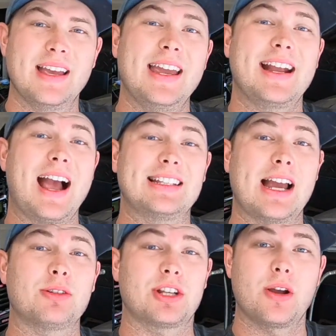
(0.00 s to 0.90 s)
Hey guys,
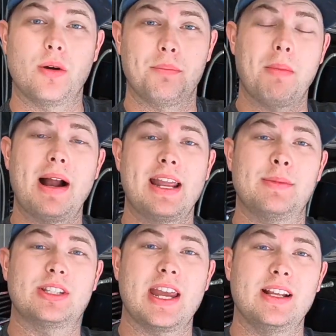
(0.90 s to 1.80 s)
how's it going? My
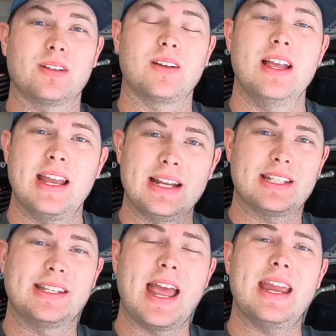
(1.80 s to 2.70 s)
name is Taylor, and
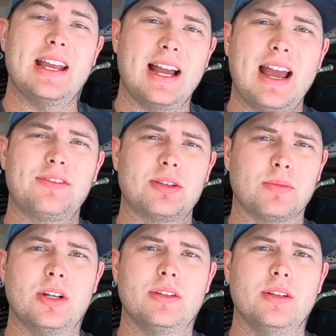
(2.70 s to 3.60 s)
today I have
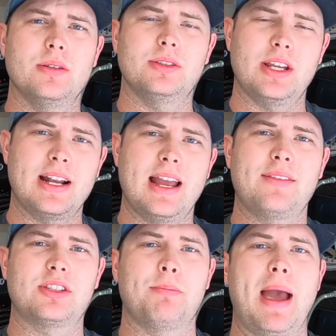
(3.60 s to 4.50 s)
some good news and I
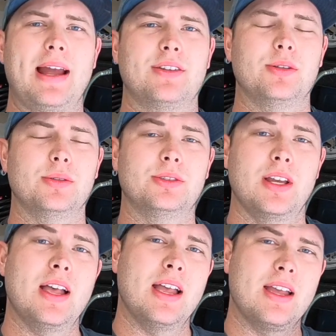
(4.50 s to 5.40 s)
have some bad
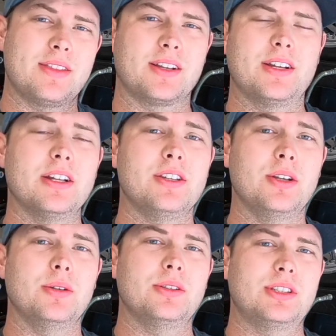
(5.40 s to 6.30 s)
news. The good
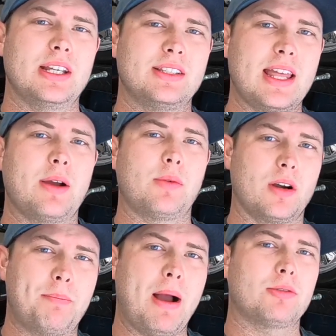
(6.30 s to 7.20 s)
news is that
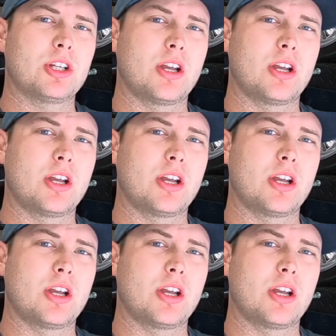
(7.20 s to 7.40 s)
we're about to